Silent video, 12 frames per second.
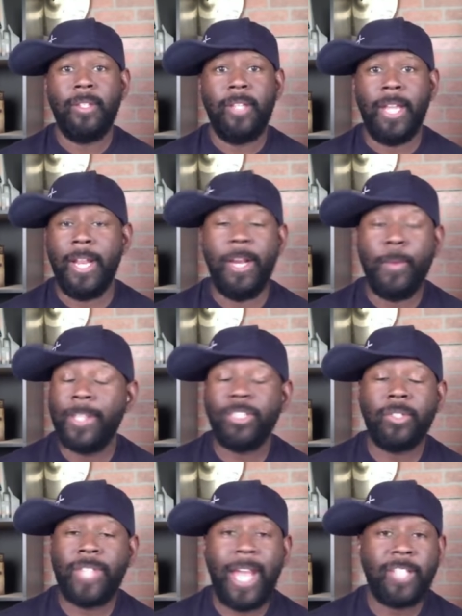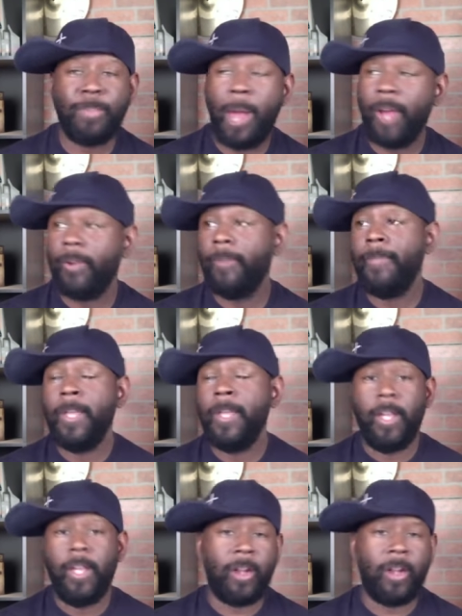And in the original tax model
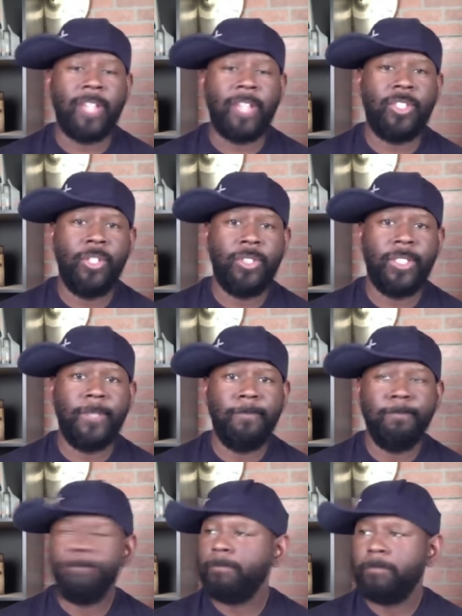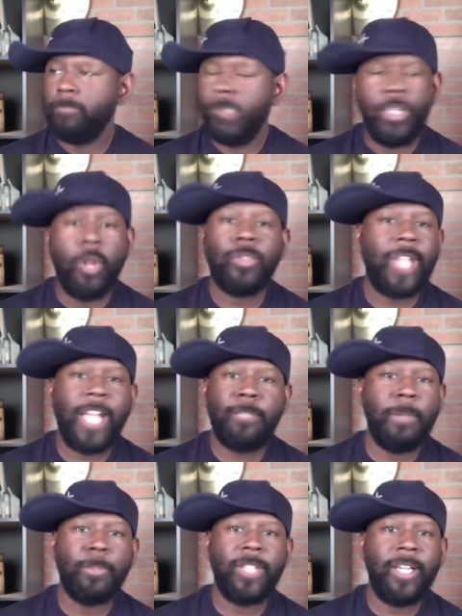in our Constitution, you don't tax
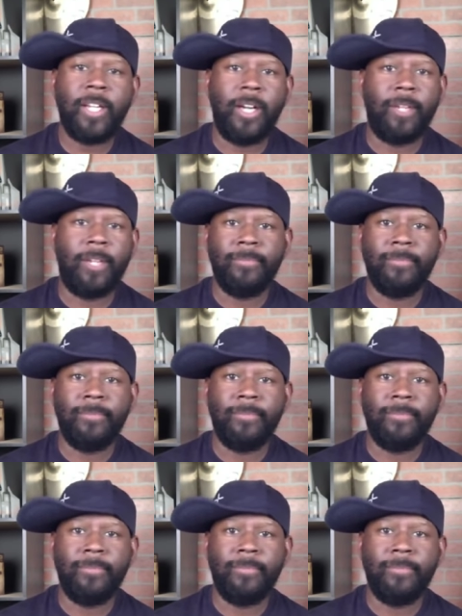people's income.